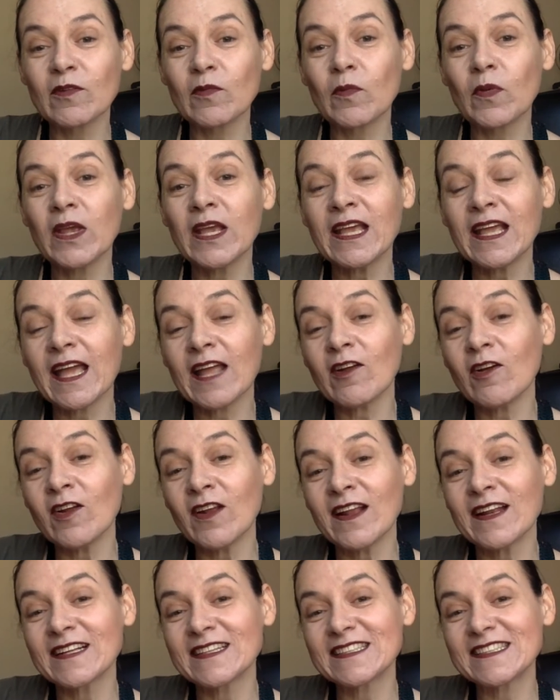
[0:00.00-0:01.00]
we cannot
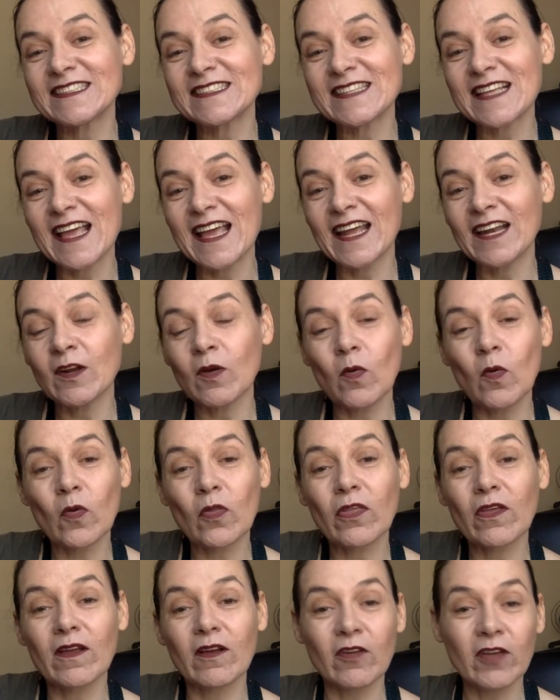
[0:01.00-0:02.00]
understand or
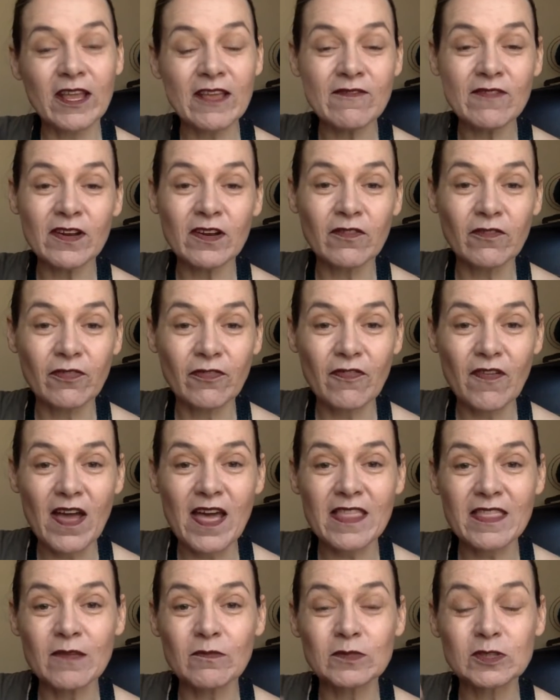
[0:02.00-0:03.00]
even
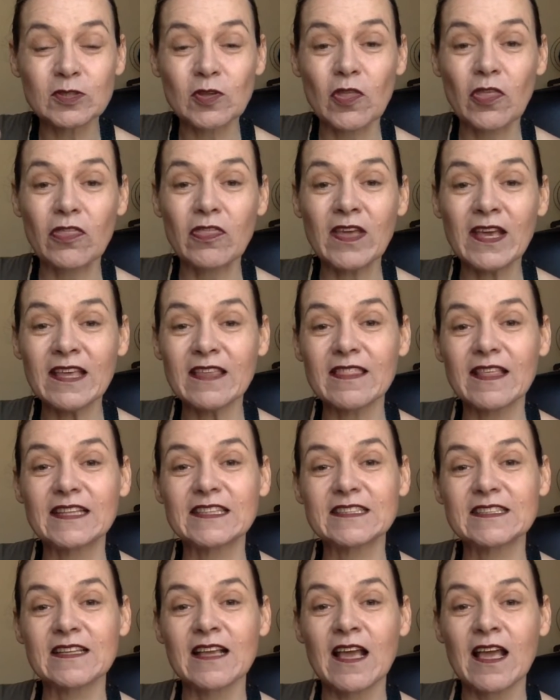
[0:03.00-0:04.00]
fathom to think
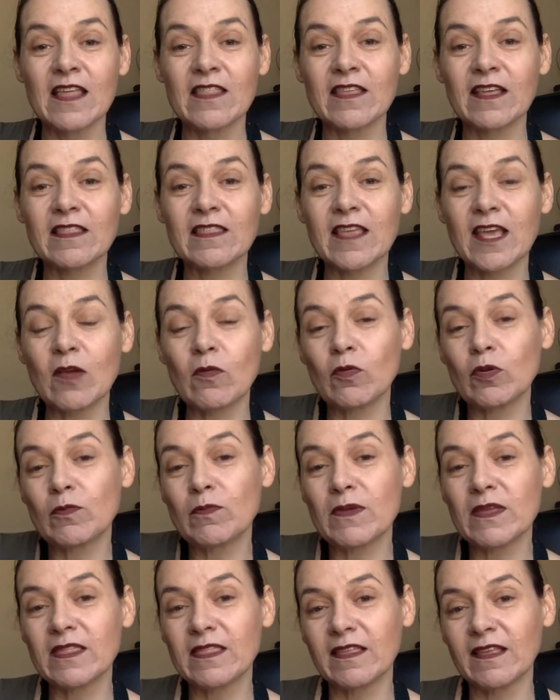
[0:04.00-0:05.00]
that there would
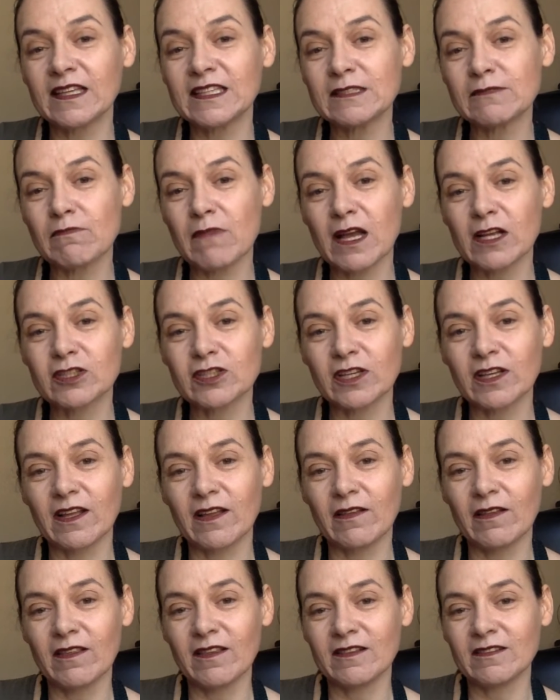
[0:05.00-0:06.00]
be this much,
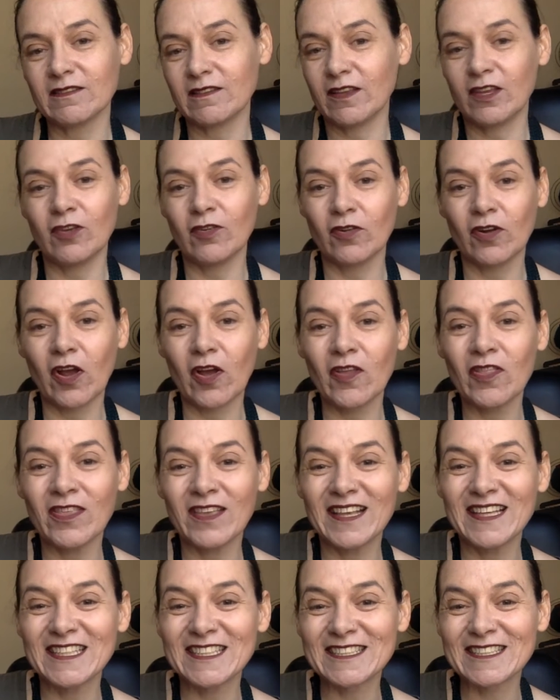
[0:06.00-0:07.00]

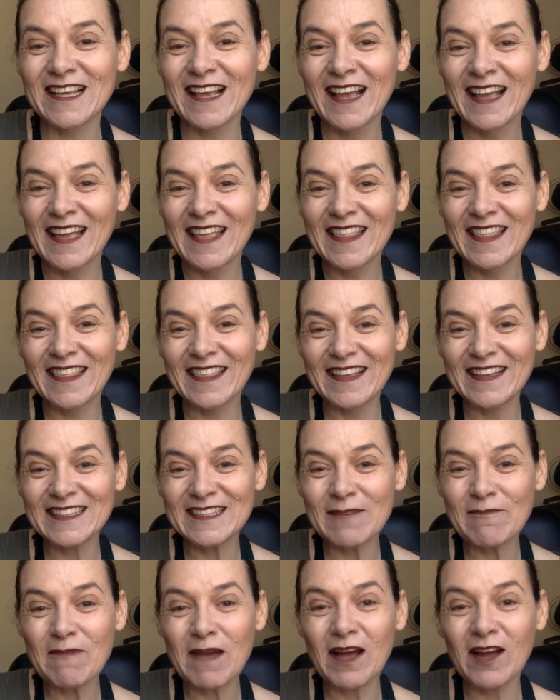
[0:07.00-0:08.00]
these
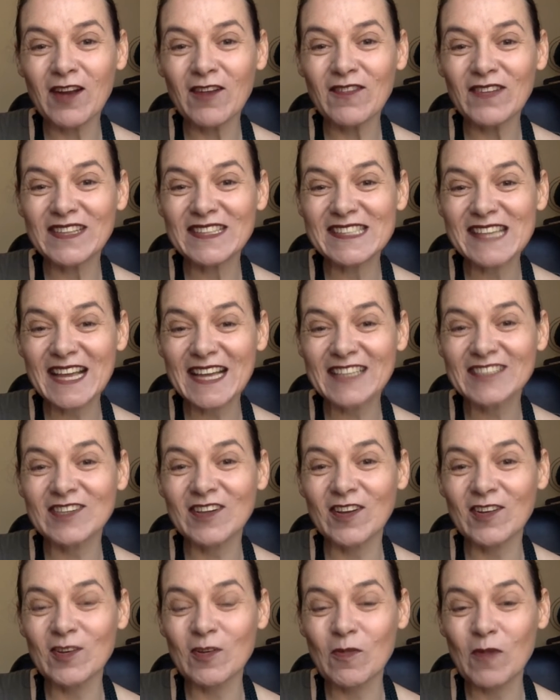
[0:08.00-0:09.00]
amount of attacks
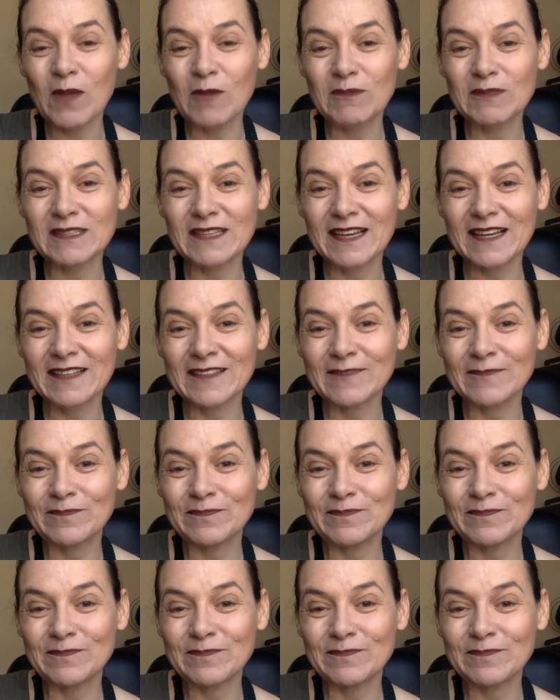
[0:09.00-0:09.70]
on your website.